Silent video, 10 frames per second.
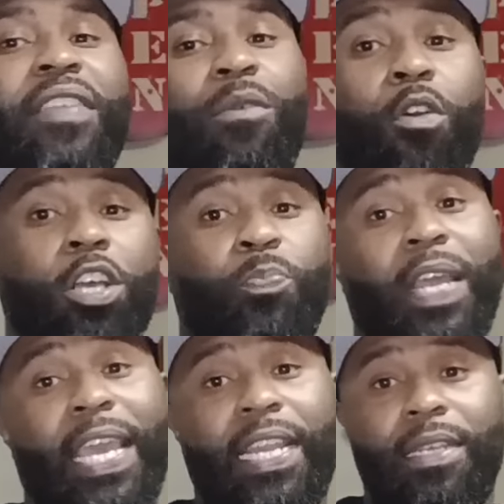They was
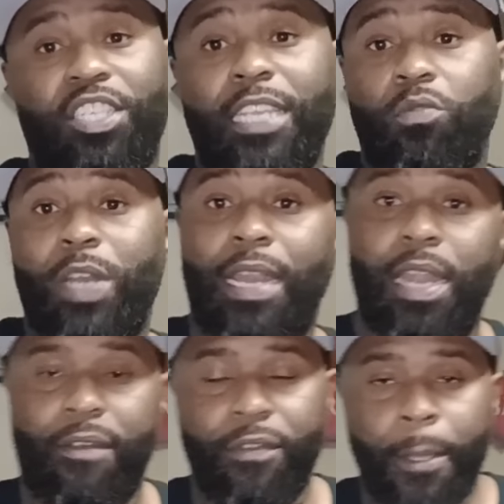playing chess when I
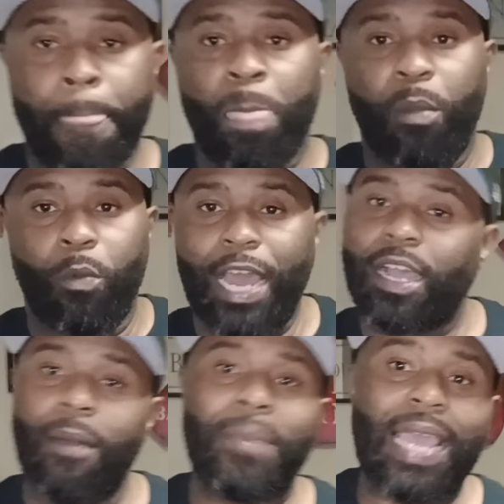left. But when I
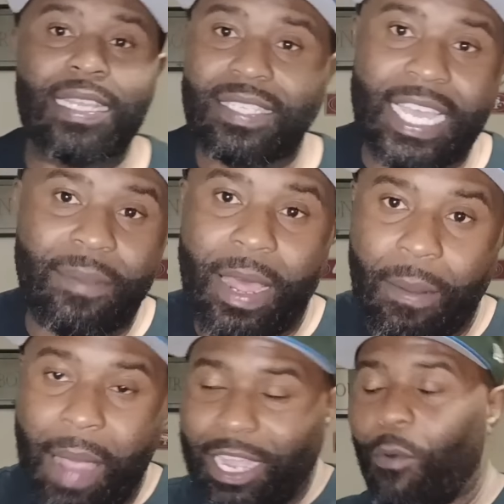come back, they standing by the
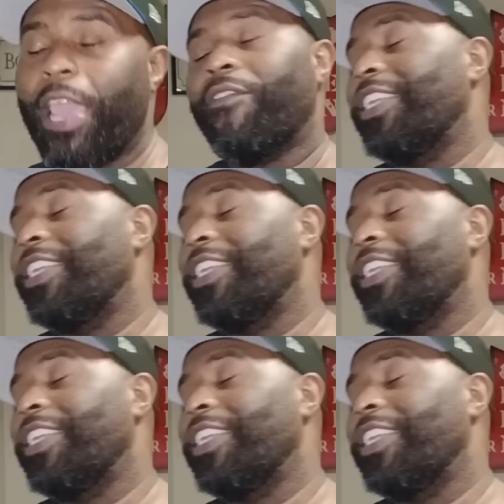microwave and